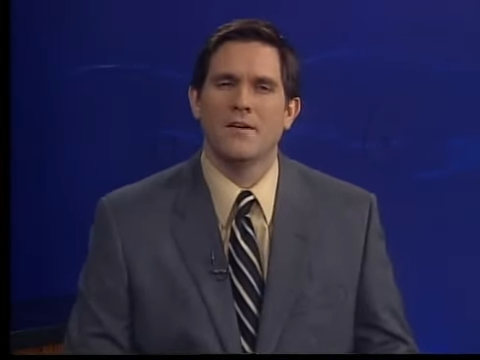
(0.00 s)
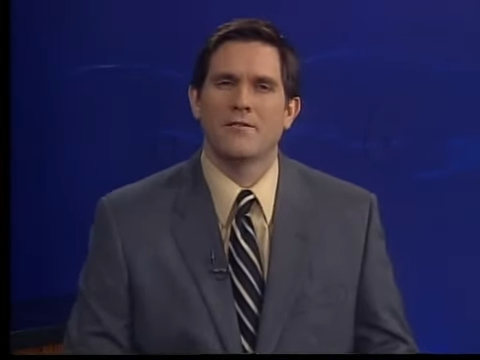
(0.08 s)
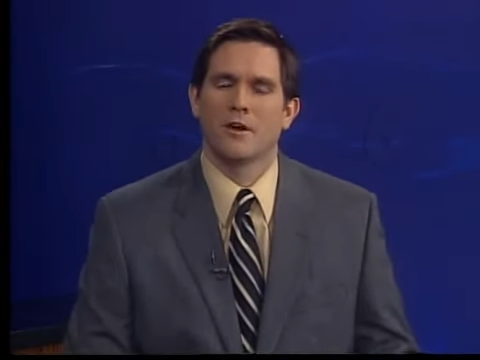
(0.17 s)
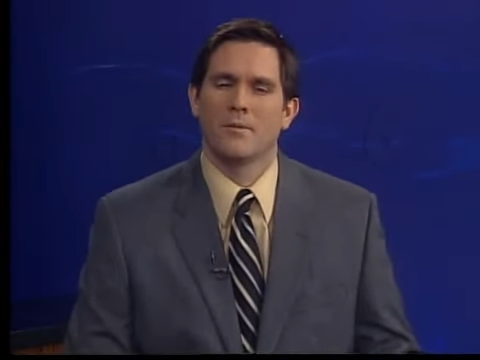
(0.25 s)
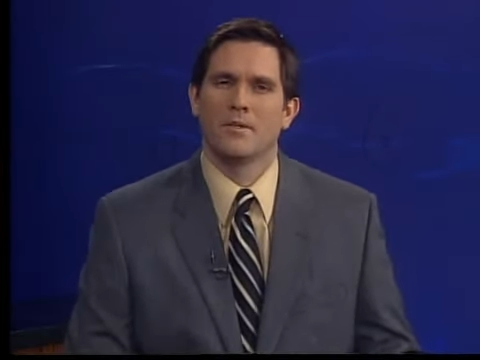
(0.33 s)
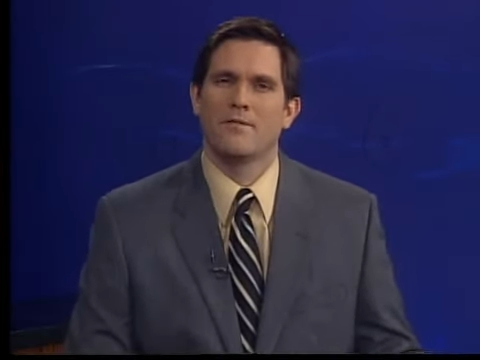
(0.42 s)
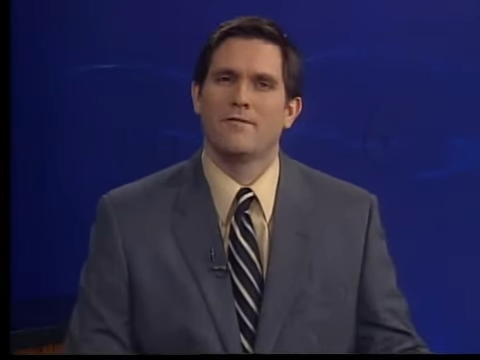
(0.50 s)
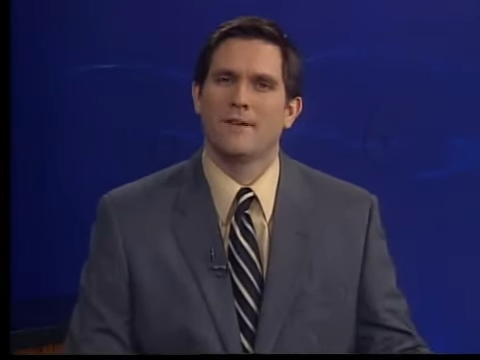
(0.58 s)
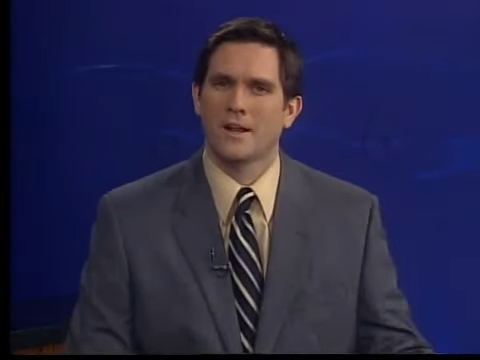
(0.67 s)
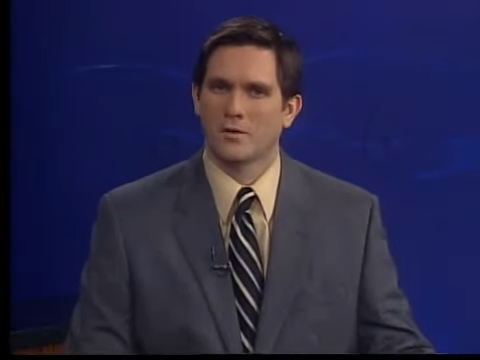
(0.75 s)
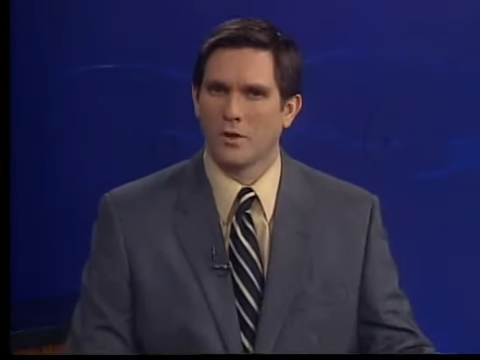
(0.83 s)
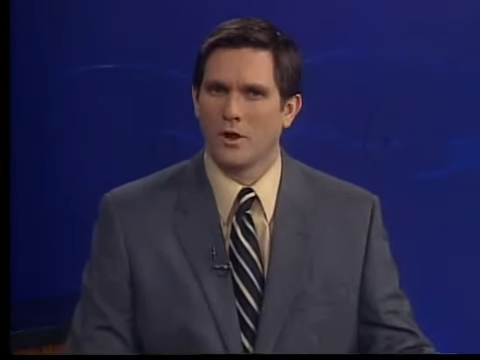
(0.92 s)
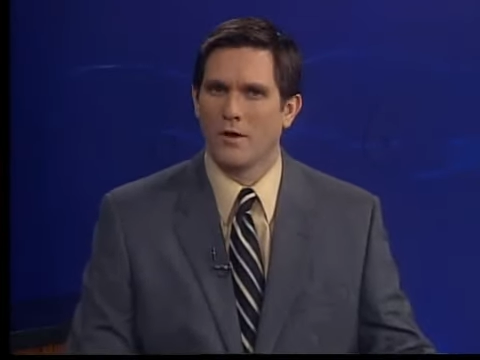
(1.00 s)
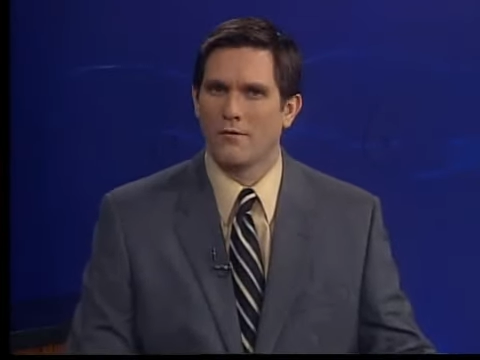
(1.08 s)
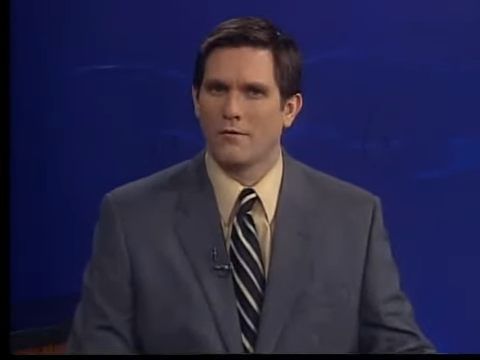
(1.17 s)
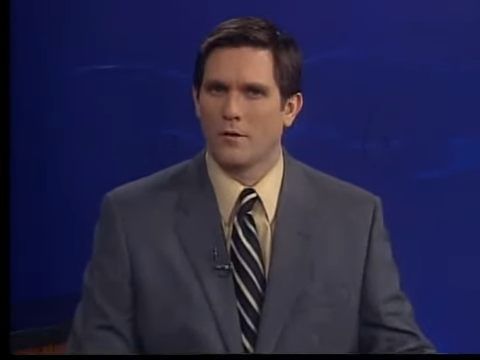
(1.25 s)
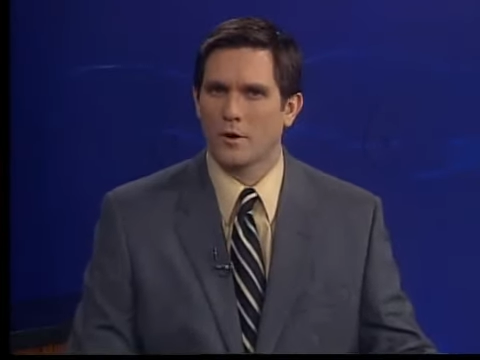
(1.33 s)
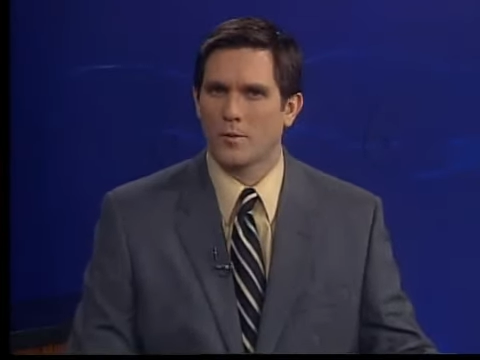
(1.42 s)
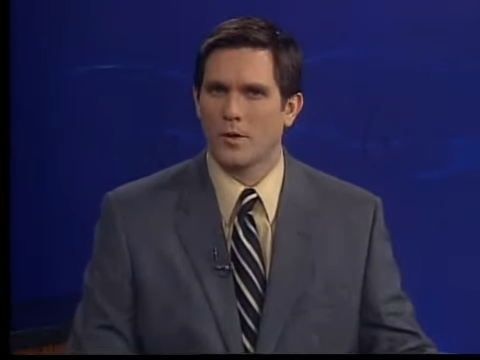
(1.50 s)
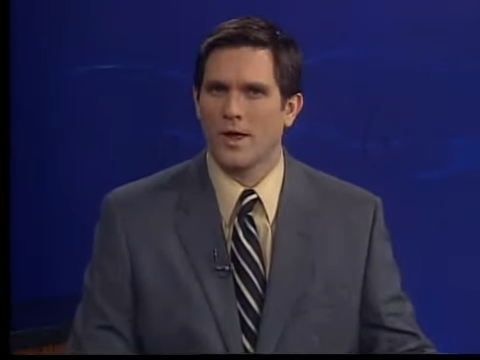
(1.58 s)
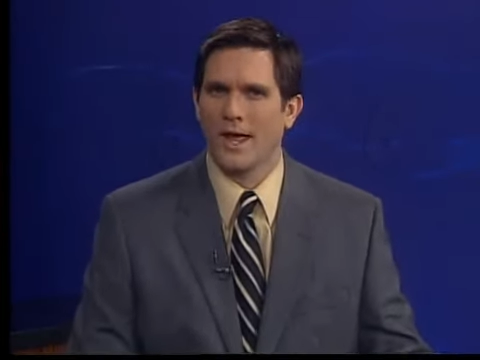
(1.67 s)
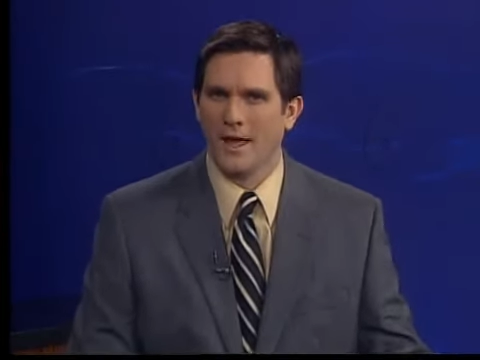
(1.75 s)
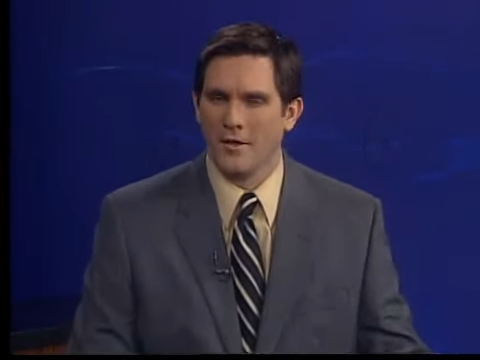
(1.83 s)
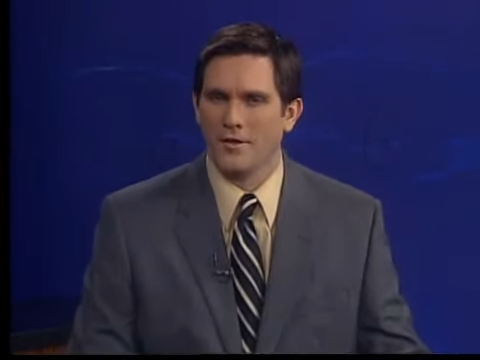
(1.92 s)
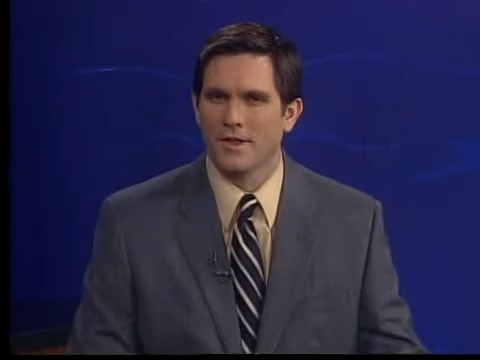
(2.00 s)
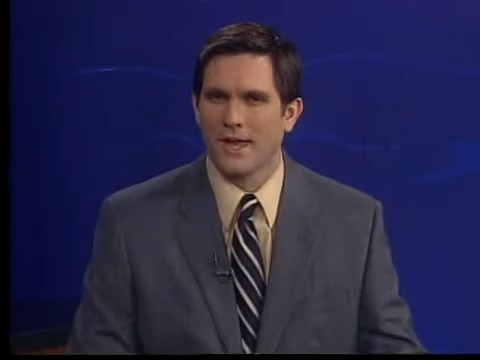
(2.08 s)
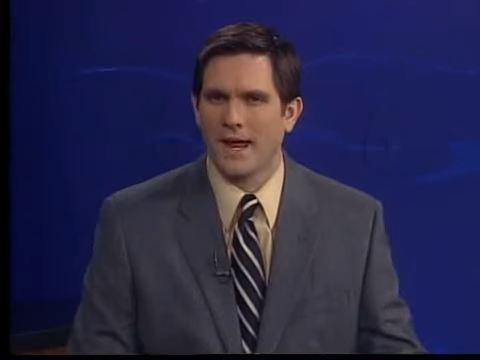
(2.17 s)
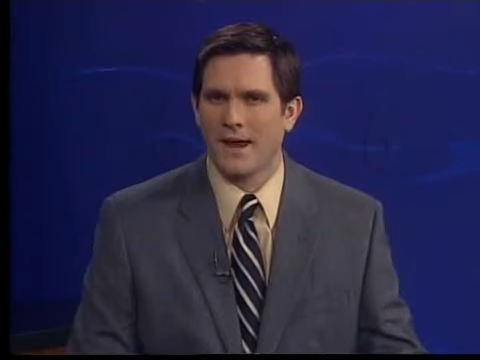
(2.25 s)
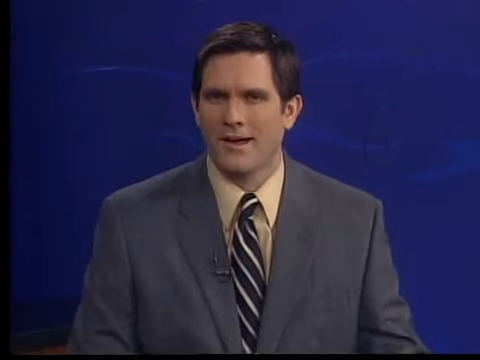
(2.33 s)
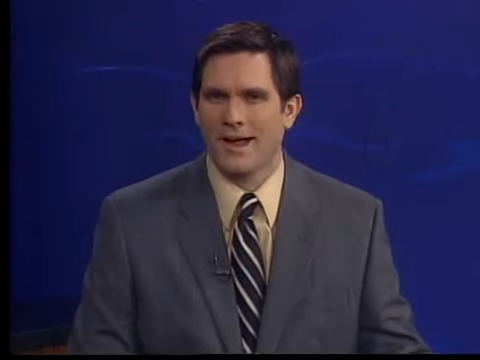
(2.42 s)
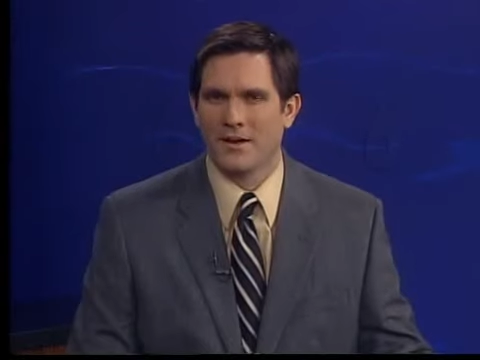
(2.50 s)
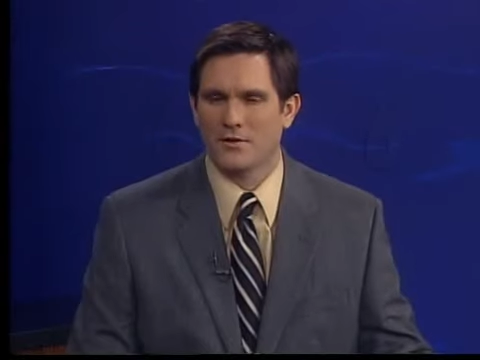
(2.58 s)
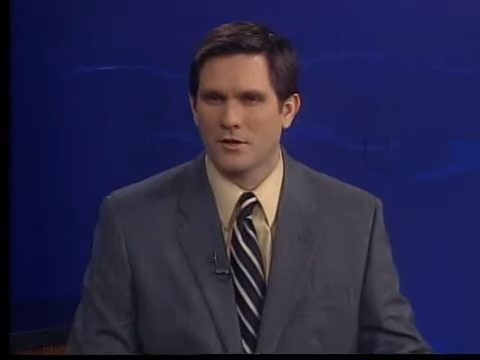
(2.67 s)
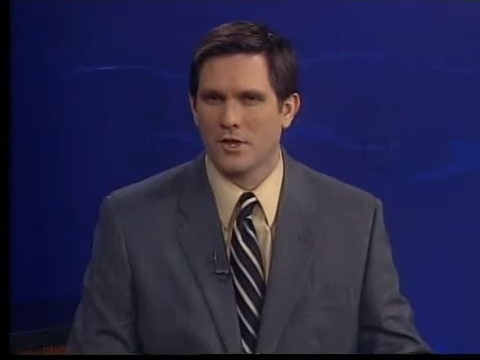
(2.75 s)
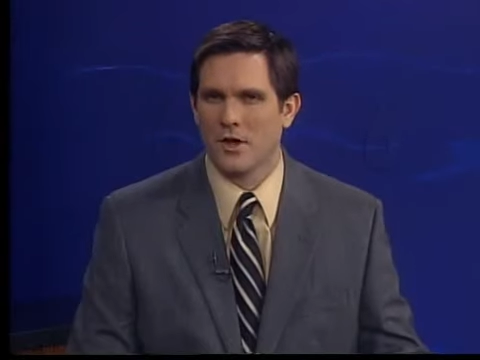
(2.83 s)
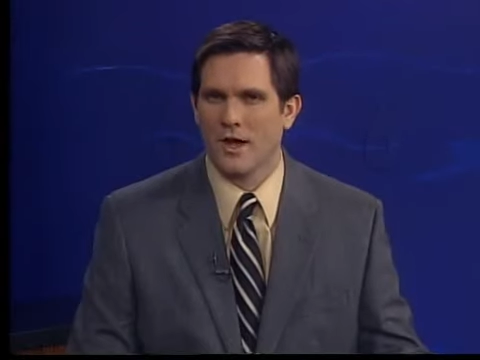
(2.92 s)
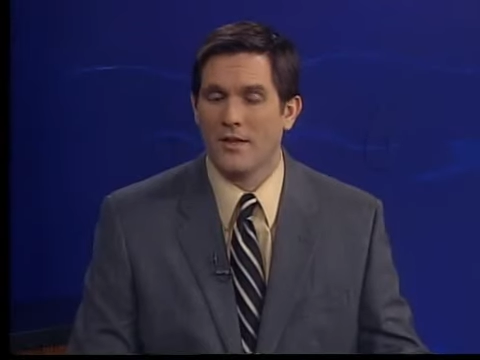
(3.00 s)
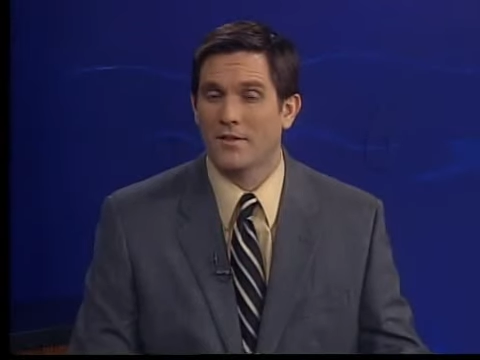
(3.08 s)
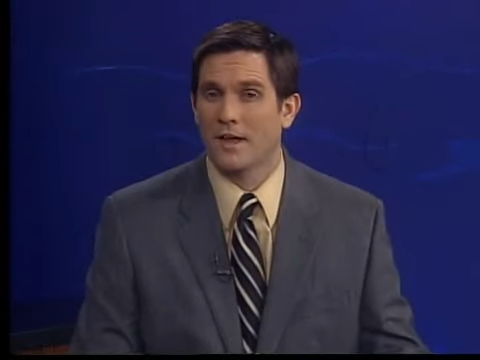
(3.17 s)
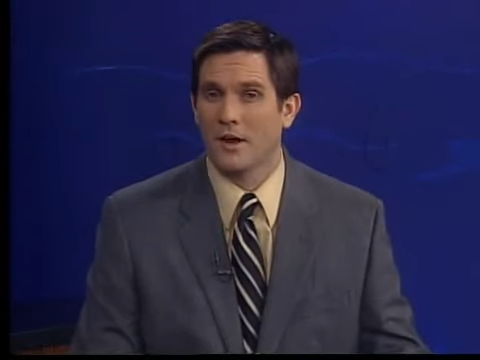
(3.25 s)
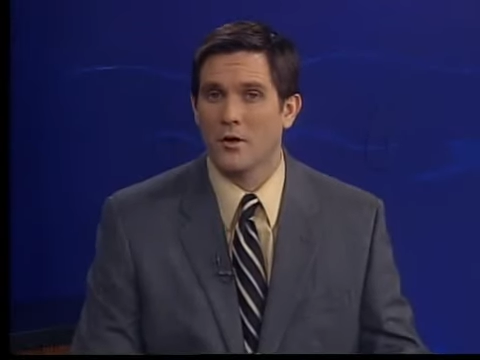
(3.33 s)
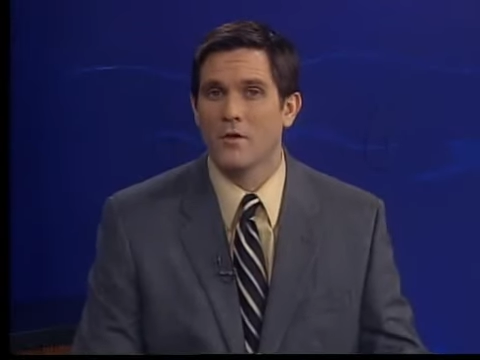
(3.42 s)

from the federal Affordable Health Care Act, or the uh, health care